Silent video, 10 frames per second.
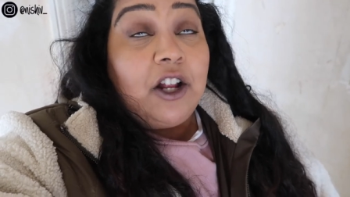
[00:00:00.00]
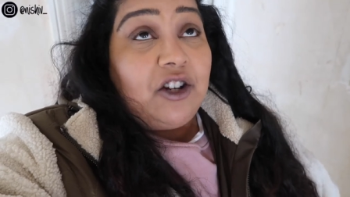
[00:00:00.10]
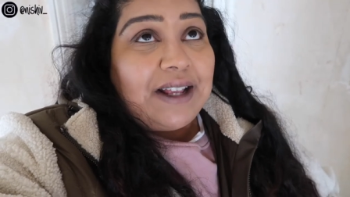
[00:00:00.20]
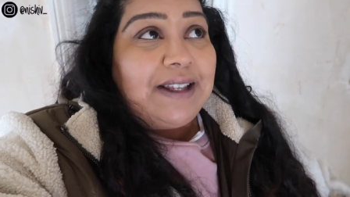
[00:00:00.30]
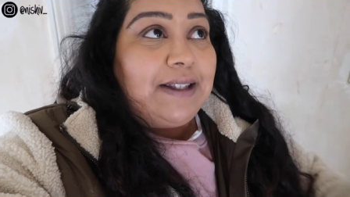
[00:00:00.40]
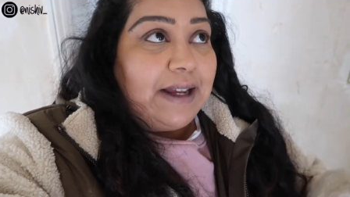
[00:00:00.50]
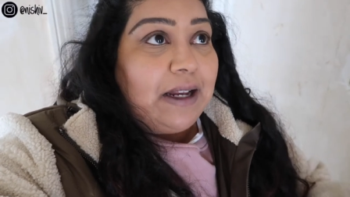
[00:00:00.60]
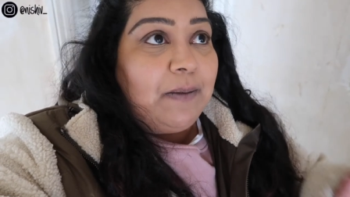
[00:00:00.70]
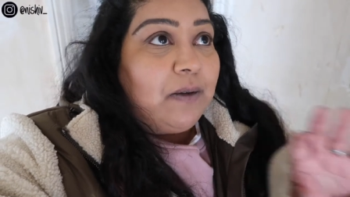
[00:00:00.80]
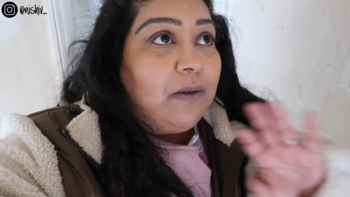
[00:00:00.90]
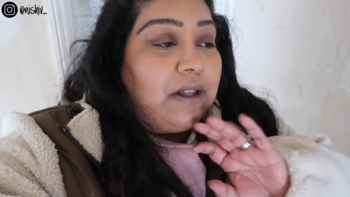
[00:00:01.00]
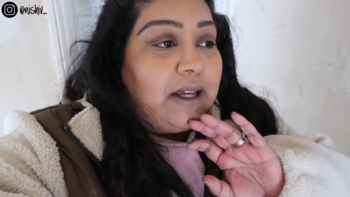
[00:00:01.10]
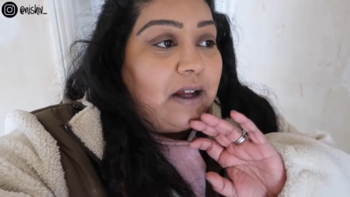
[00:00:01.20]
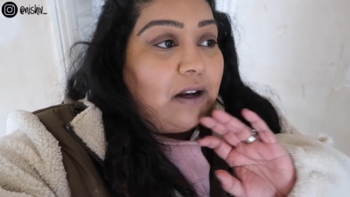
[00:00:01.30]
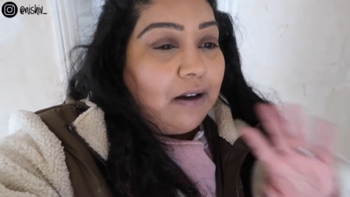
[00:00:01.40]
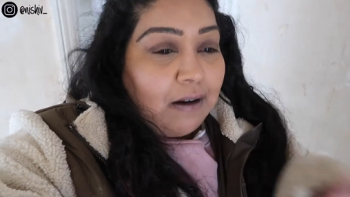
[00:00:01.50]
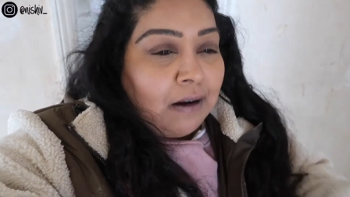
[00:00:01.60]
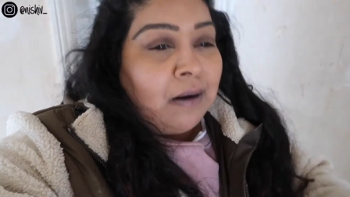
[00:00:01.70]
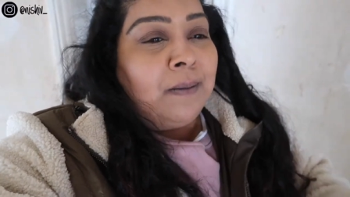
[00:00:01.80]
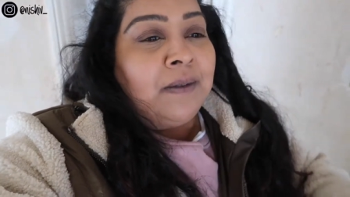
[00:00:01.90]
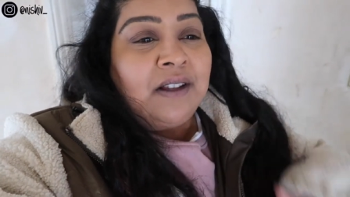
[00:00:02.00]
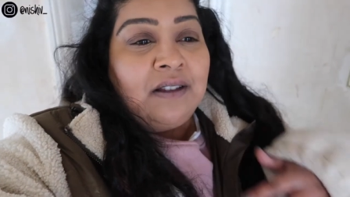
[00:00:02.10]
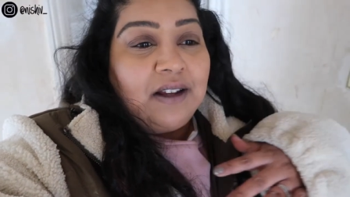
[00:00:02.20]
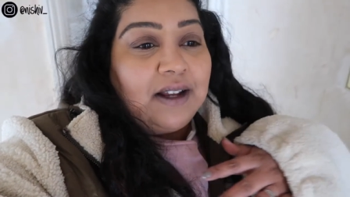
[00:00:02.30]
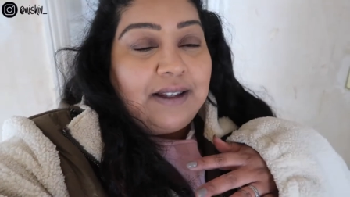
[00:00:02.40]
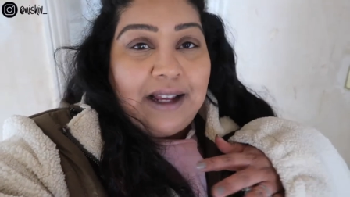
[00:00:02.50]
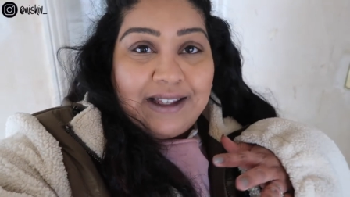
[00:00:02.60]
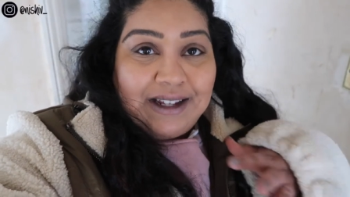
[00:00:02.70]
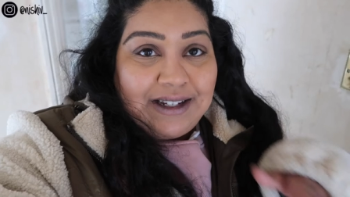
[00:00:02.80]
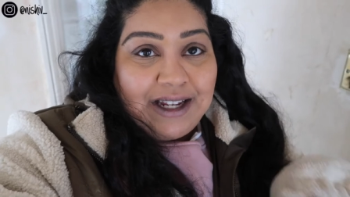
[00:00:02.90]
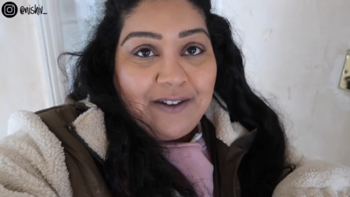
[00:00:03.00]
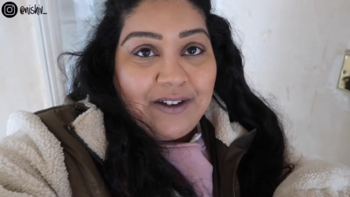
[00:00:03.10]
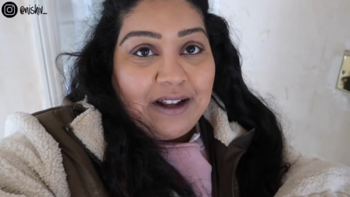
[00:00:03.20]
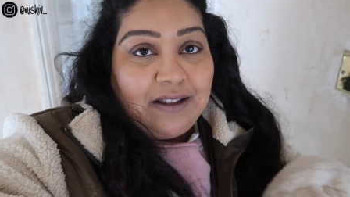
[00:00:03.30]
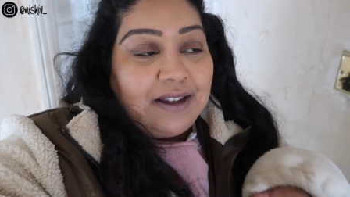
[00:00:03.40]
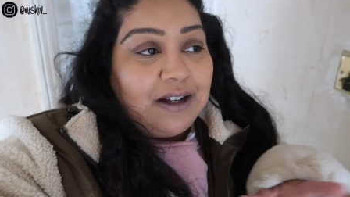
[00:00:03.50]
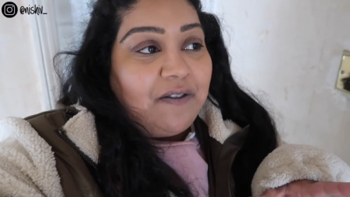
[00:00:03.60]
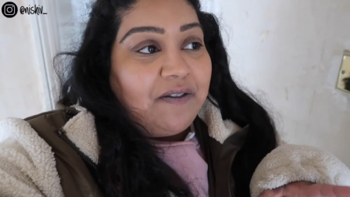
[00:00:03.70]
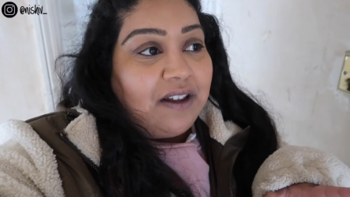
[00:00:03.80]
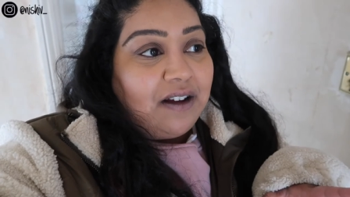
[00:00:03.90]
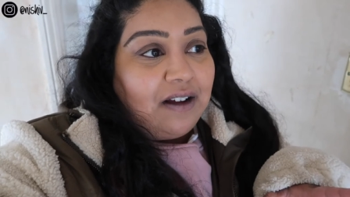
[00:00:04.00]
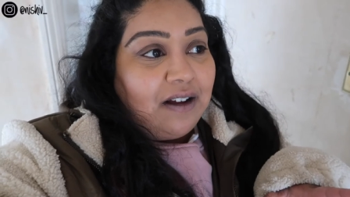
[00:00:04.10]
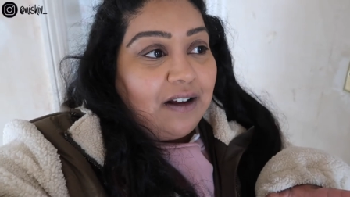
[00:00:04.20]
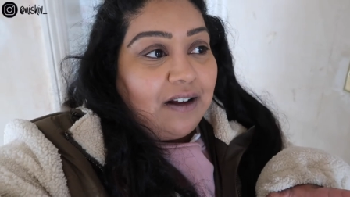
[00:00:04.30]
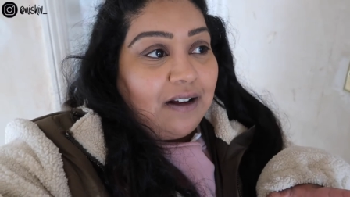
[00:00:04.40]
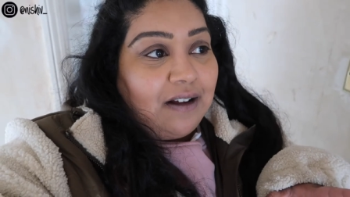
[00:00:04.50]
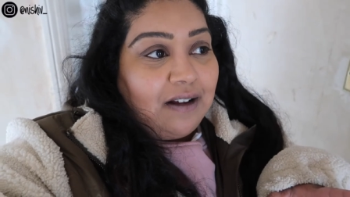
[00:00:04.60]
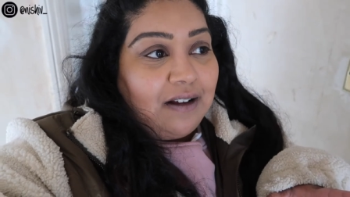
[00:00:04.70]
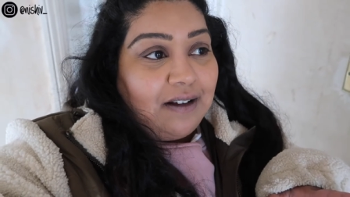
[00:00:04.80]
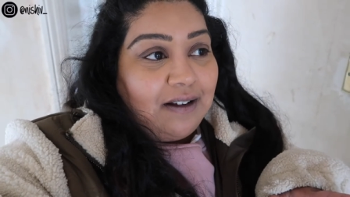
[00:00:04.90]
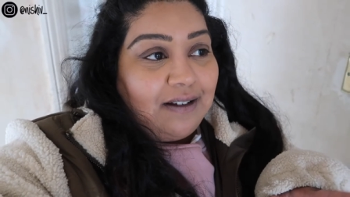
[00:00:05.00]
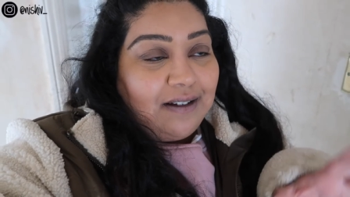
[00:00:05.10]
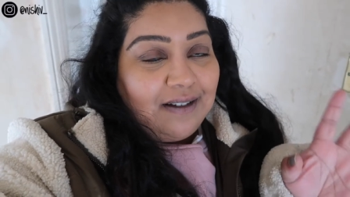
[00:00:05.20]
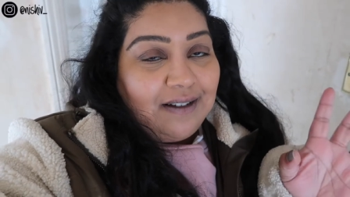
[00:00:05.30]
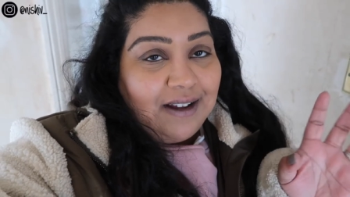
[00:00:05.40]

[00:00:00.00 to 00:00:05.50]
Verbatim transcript: Jas is dealing with all the alarms and the CCTV and the yeah, stuff the cool that... stuff, the gadgety stuff, you know.